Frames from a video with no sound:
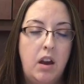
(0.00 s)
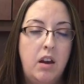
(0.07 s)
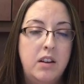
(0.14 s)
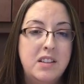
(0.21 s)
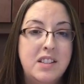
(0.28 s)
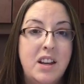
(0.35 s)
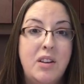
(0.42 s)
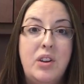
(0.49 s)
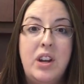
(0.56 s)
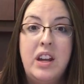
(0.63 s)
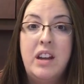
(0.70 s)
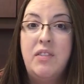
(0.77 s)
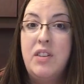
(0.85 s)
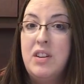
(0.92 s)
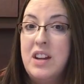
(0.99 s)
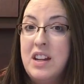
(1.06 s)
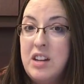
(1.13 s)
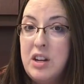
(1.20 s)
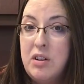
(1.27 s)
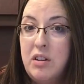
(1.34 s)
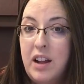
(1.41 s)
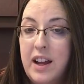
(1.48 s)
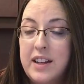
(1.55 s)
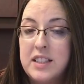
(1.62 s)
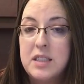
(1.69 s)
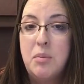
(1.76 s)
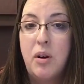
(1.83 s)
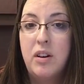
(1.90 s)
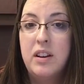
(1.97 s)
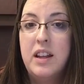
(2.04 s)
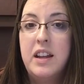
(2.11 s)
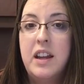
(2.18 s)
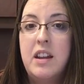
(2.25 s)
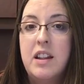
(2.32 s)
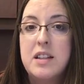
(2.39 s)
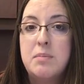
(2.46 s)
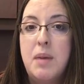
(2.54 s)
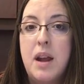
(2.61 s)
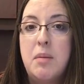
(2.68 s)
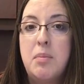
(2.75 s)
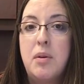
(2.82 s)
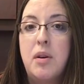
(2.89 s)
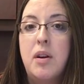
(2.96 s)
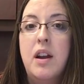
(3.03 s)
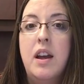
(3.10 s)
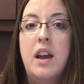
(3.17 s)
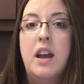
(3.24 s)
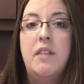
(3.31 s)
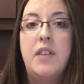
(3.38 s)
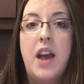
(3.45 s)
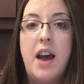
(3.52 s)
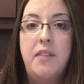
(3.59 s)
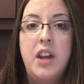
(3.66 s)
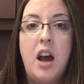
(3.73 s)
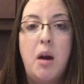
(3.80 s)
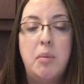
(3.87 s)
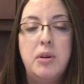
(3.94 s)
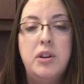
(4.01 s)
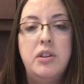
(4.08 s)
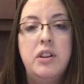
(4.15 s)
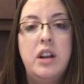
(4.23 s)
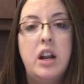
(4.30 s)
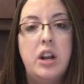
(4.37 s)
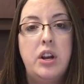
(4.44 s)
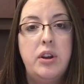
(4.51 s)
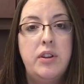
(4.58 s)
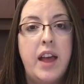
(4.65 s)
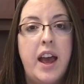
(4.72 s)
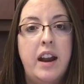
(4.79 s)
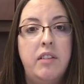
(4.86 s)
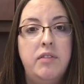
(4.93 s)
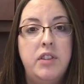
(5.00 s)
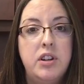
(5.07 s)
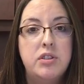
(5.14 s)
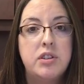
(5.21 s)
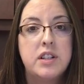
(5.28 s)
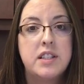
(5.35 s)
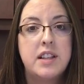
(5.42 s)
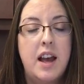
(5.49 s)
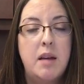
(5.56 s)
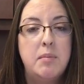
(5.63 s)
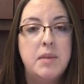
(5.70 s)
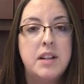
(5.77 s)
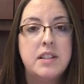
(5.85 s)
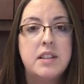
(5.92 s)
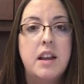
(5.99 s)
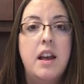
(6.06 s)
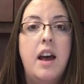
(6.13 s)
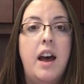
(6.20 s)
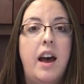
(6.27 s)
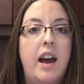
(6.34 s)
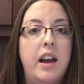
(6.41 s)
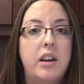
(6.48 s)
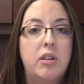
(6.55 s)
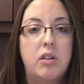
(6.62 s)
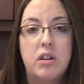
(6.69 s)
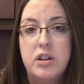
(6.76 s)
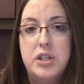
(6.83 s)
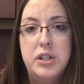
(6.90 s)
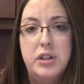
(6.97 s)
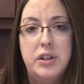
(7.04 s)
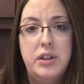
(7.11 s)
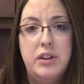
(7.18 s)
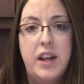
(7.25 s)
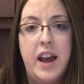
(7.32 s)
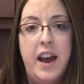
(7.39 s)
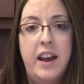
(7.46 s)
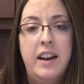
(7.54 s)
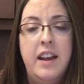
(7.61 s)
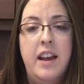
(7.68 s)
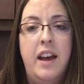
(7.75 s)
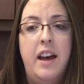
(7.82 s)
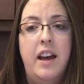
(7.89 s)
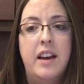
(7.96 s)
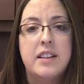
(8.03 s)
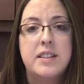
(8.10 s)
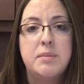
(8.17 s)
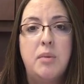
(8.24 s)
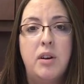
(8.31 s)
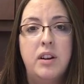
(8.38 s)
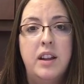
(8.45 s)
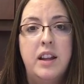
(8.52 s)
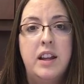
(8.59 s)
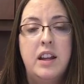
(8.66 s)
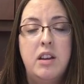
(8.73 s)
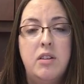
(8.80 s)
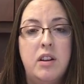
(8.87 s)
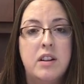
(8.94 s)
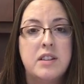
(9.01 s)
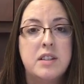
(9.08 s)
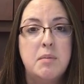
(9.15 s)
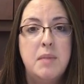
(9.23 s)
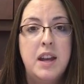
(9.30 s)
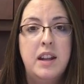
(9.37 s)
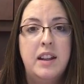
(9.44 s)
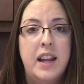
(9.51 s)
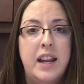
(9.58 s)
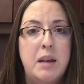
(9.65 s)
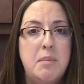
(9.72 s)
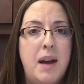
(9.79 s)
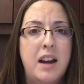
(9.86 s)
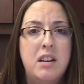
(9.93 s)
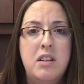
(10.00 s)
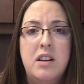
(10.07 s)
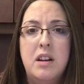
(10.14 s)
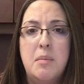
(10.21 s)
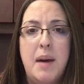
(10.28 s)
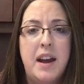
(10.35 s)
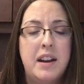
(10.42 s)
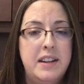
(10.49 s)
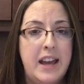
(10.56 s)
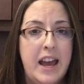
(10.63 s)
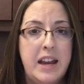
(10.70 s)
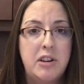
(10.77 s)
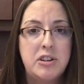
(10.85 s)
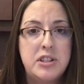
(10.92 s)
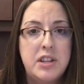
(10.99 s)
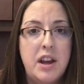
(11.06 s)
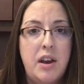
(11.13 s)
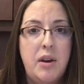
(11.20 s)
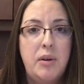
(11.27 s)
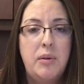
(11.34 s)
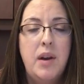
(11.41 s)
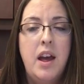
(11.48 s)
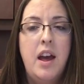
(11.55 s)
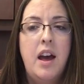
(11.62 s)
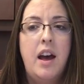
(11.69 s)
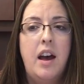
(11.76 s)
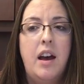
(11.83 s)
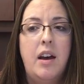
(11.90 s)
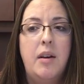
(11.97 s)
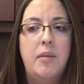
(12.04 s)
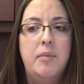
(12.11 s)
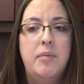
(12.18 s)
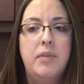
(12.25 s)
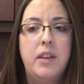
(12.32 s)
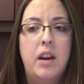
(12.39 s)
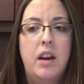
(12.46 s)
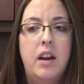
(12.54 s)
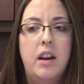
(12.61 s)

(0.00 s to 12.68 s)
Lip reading: Also, if you didn't utilize Smart Thinking in this paper, if you have the opportunity to do that on future assignments, I encourage you to do that. Smart Thinking you can submit and they get back to you in about a day or so. You